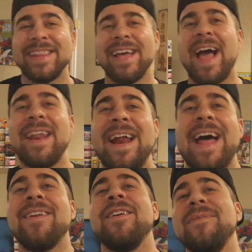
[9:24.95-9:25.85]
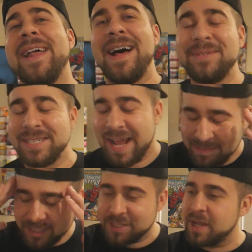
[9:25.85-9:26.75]
I don't know, man. I'm
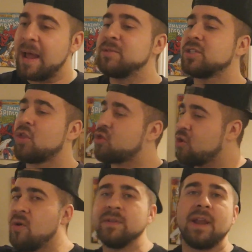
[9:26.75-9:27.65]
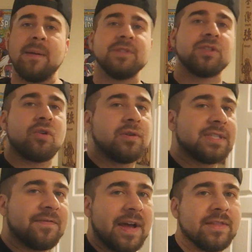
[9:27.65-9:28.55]
just throwing
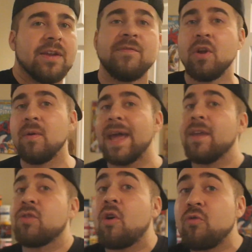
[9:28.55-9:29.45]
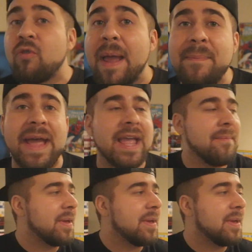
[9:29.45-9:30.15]
stuff out there. If you don't like it, throw it right back